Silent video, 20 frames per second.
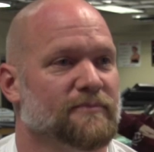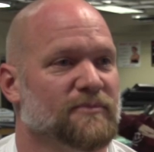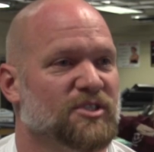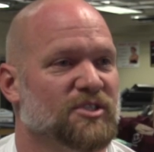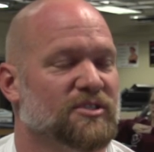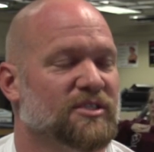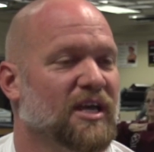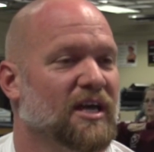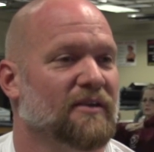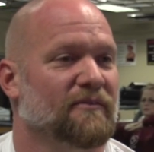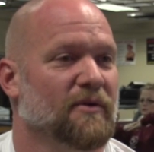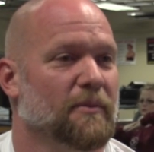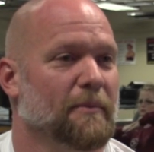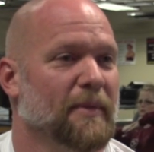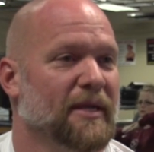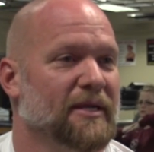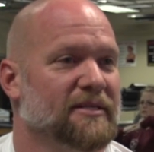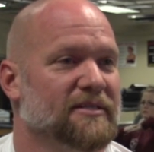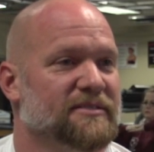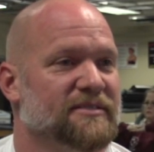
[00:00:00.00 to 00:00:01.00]
Just kind of a
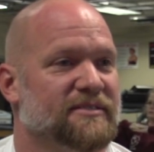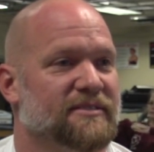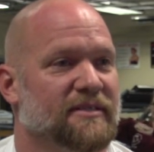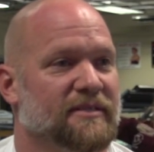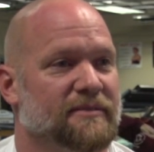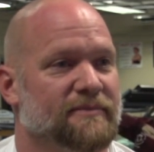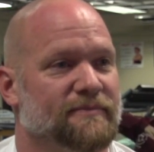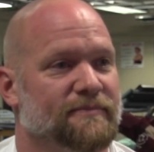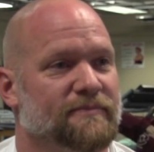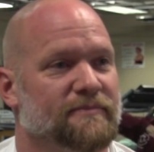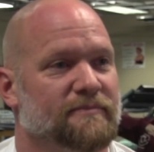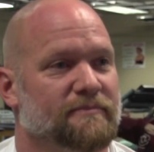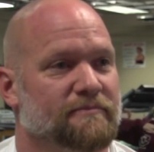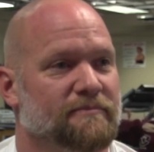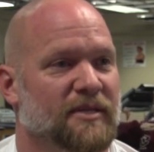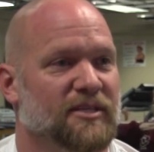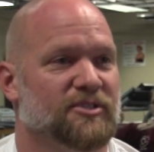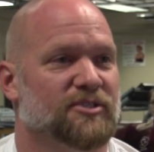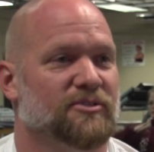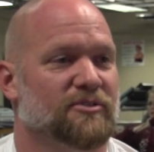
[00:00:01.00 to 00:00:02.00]
maintenance thing.
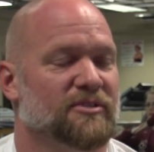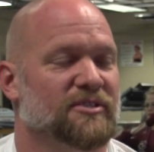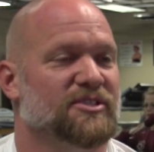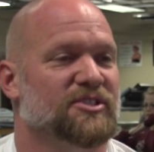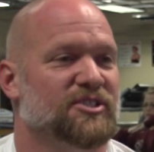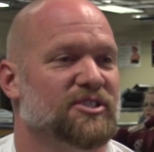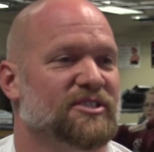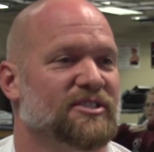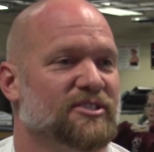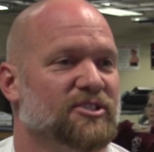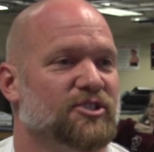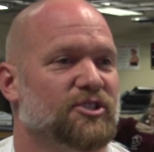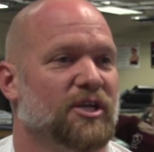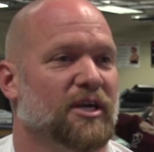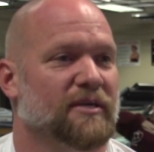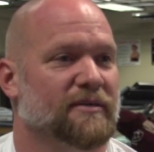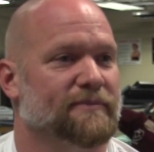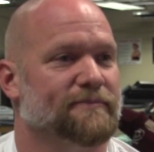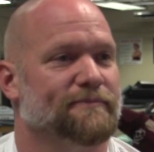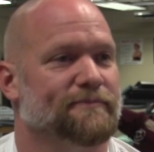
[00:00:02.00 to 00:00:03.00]
Make sure that she's in check.